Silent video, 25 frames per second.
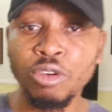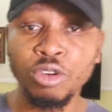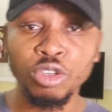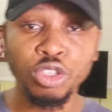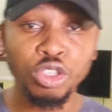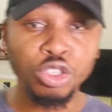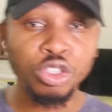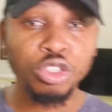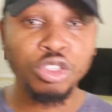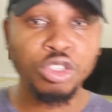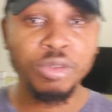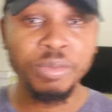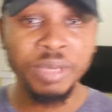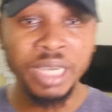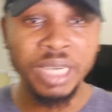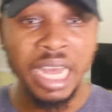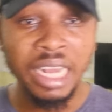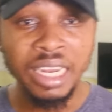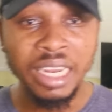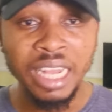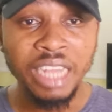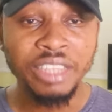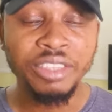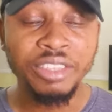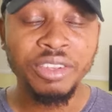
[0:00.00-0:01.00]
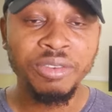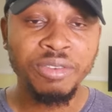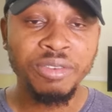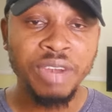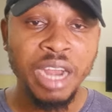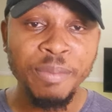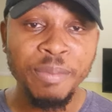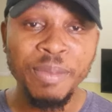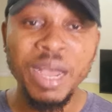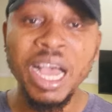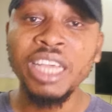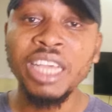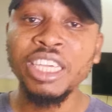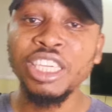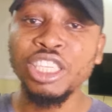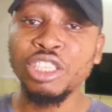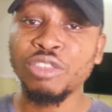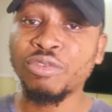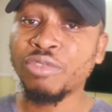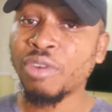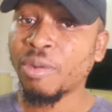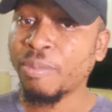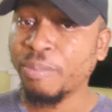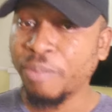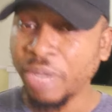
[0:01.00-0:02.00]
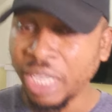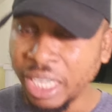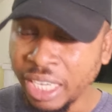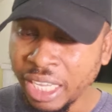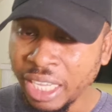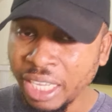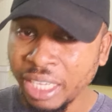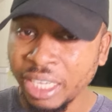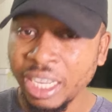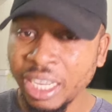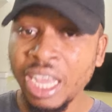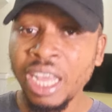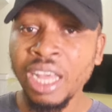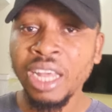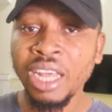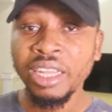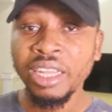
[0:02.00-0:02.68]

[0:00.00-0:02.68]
on social media that Rema is from Benin.